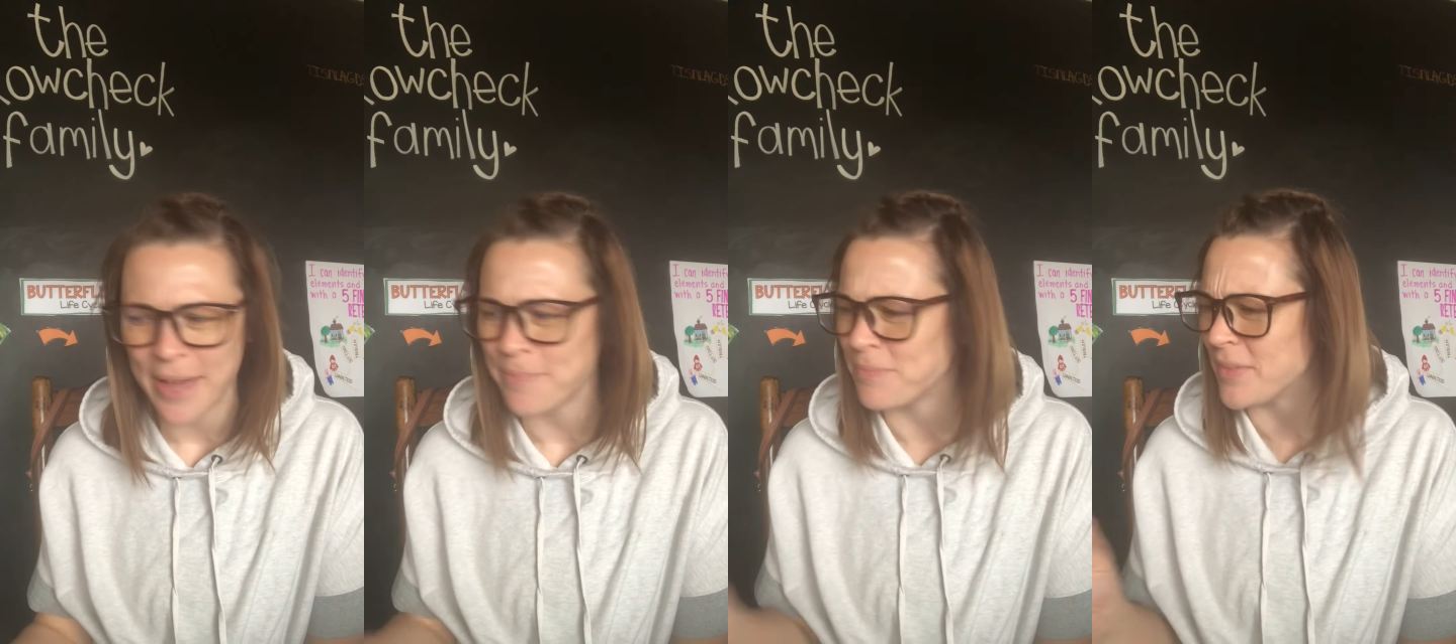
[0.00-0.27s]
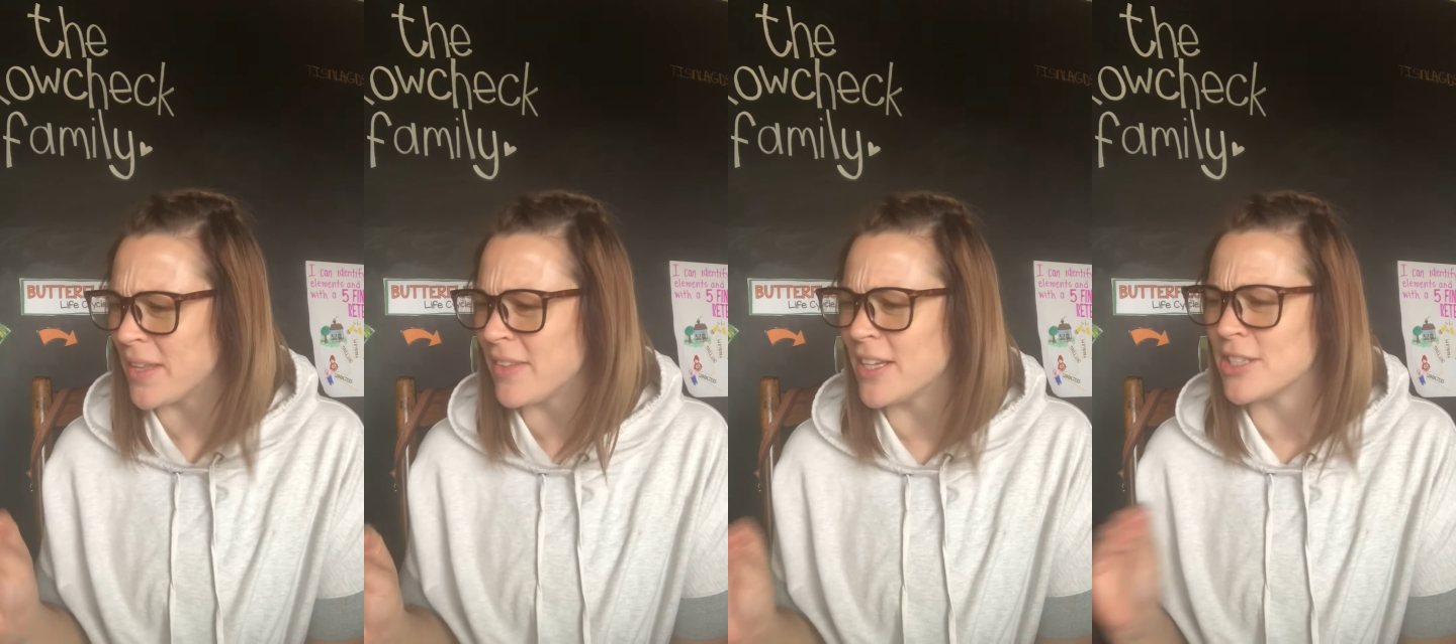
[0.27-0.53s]

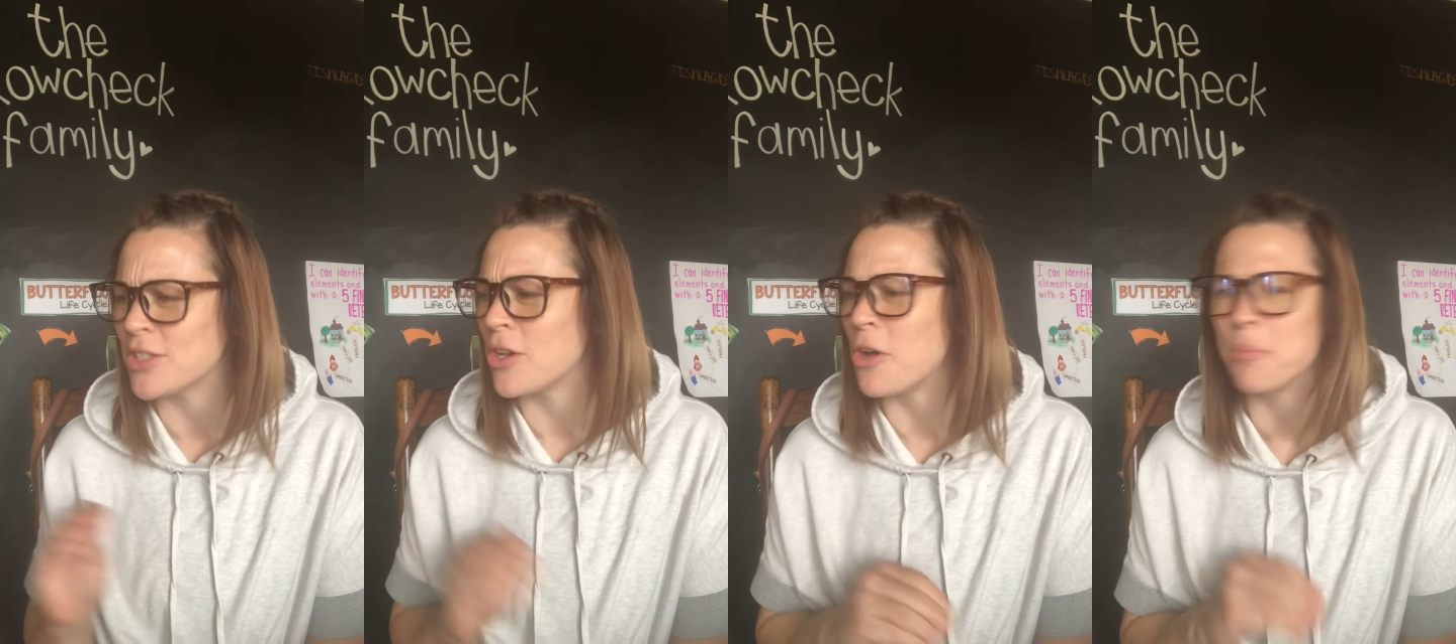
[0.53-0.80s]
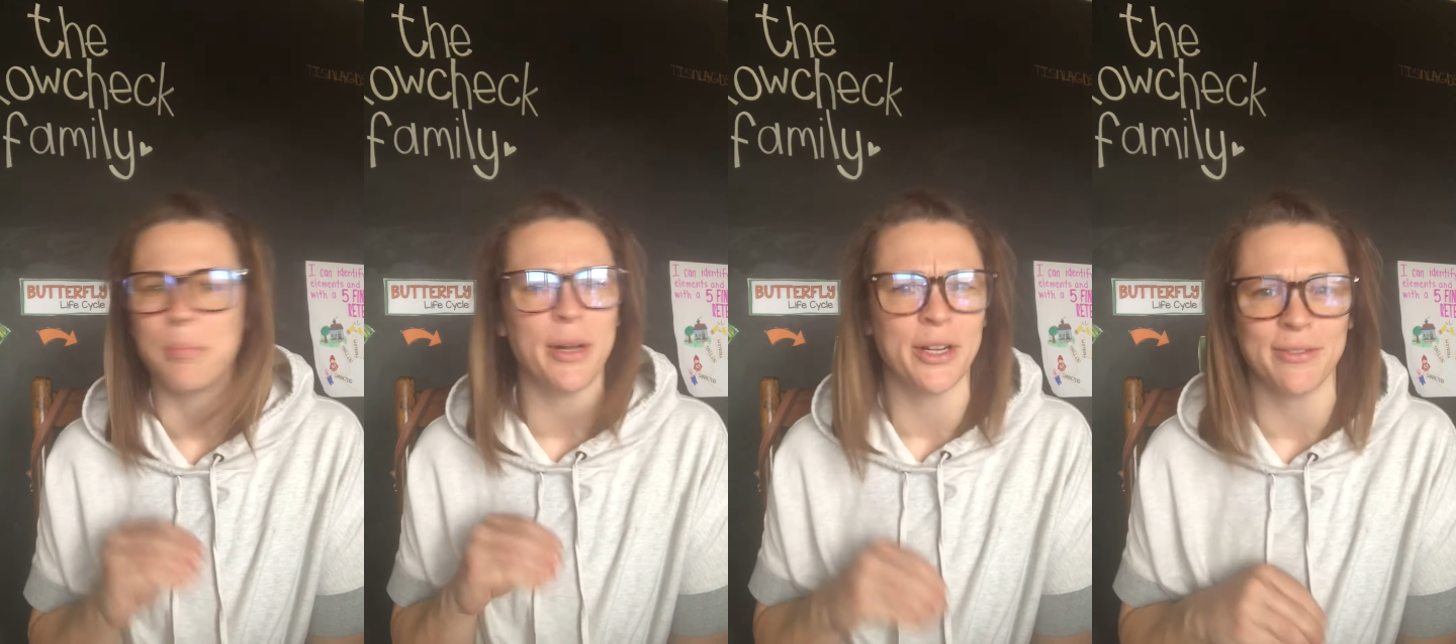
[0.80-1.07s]
I think it's
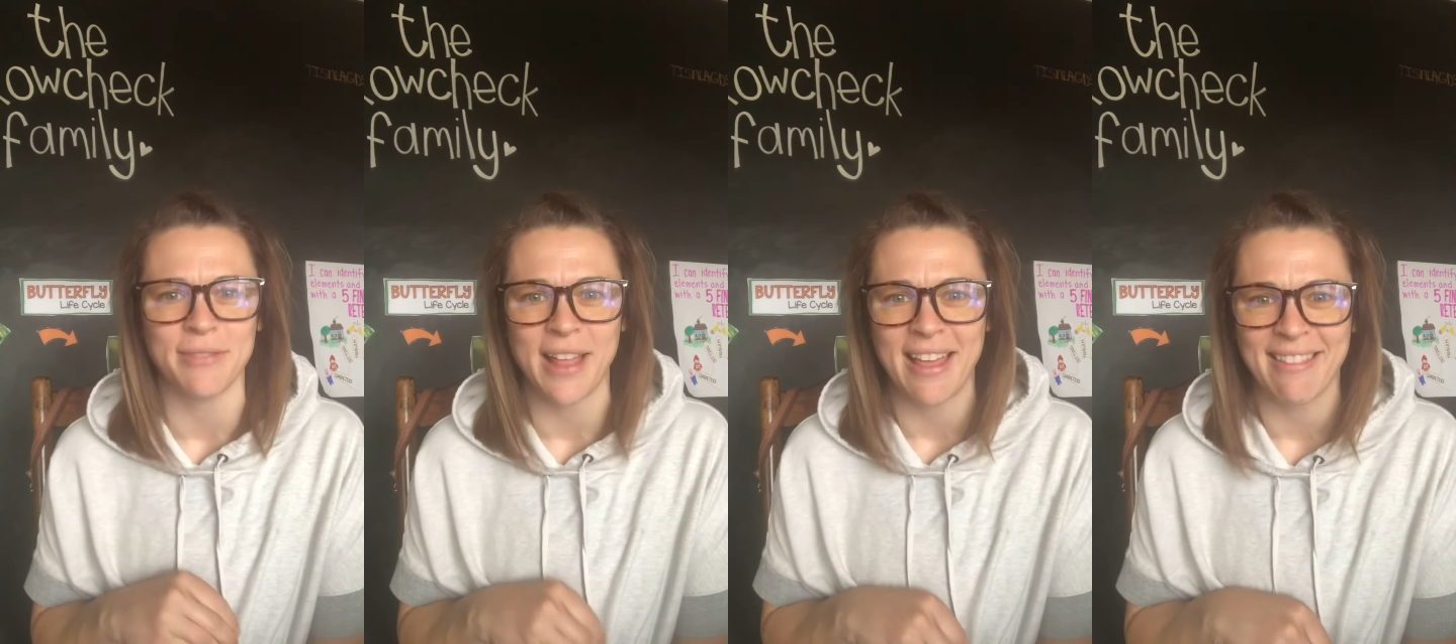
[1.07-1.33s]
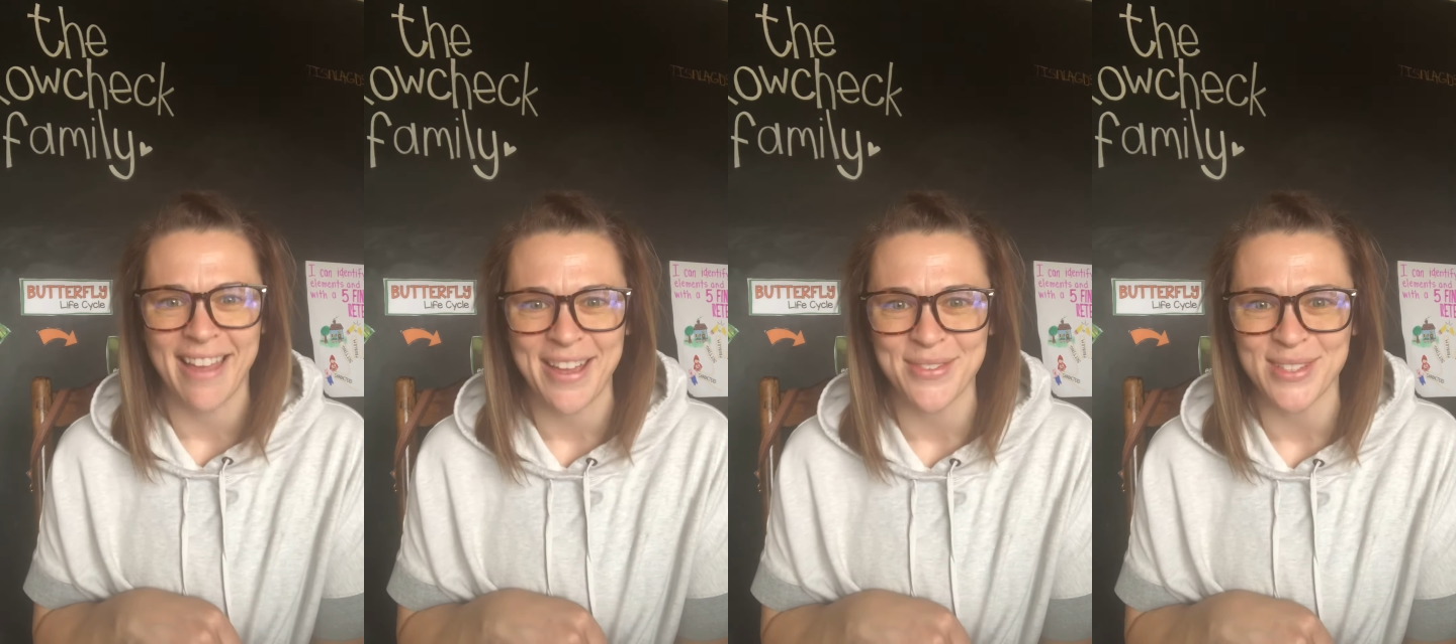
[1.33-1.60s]
called Butterfly
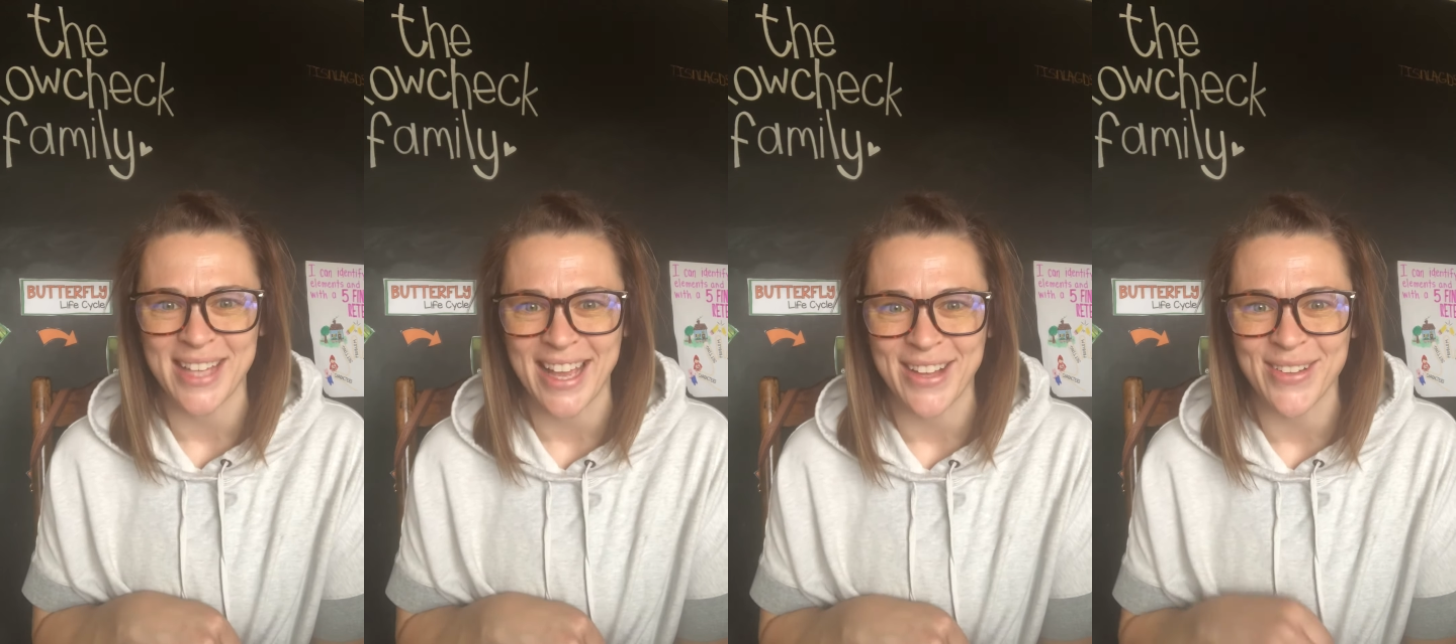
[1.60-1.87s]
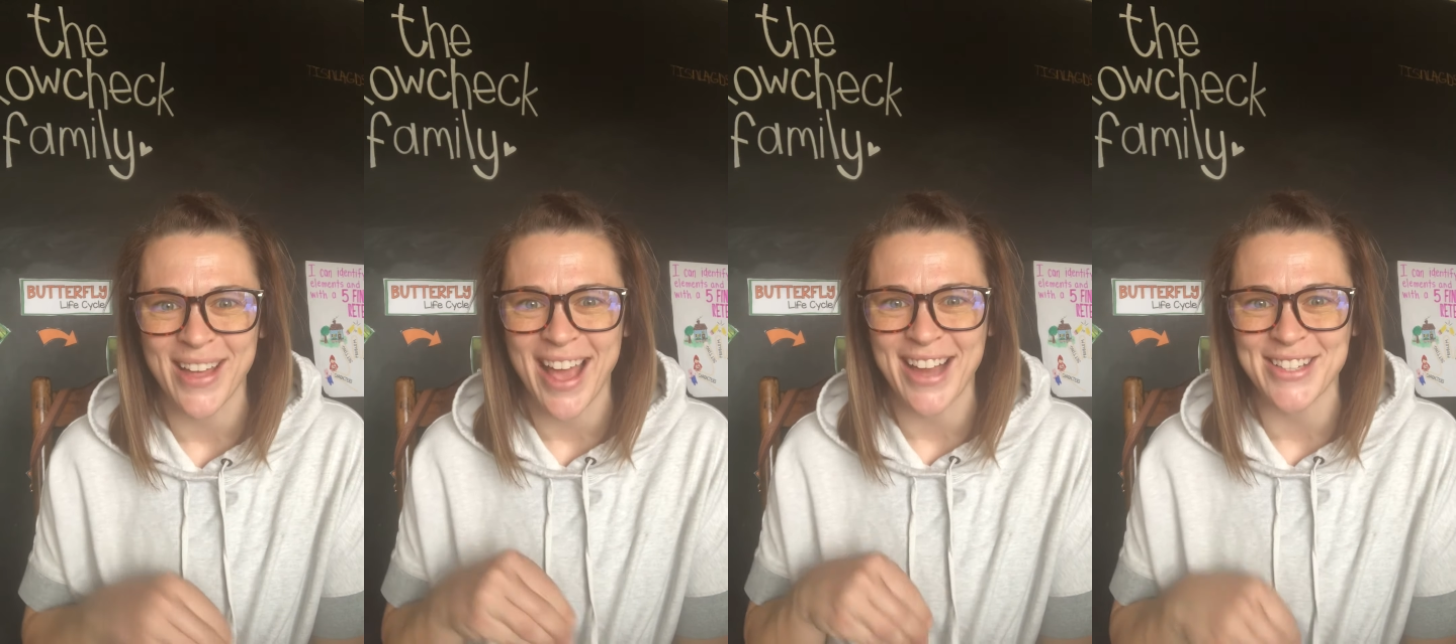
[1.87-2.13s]
Life
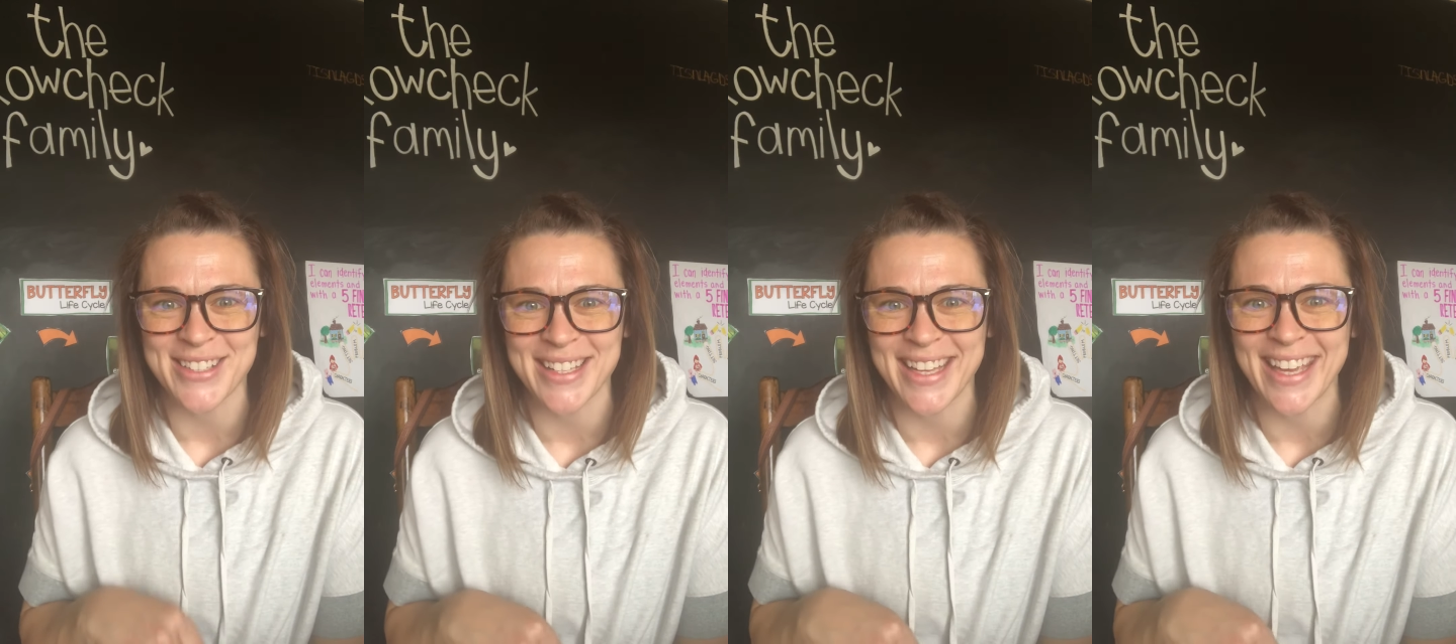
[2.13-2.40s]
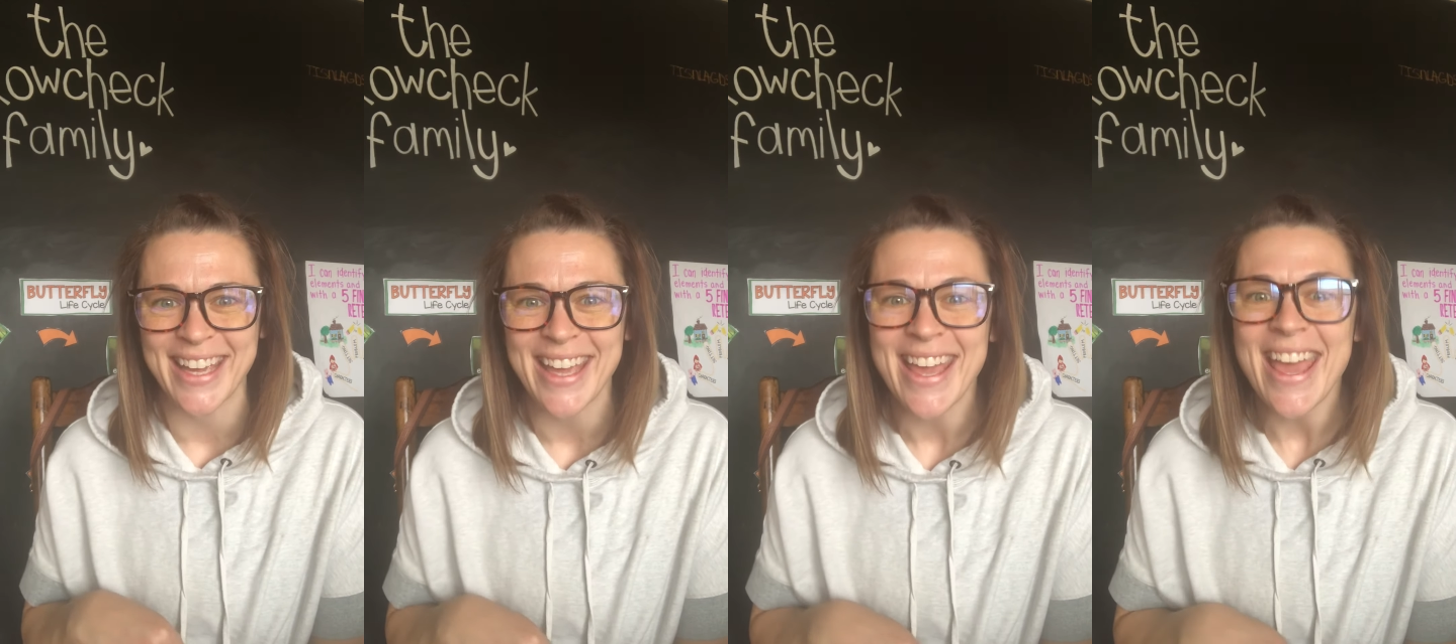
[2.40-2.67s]
Cycle actually.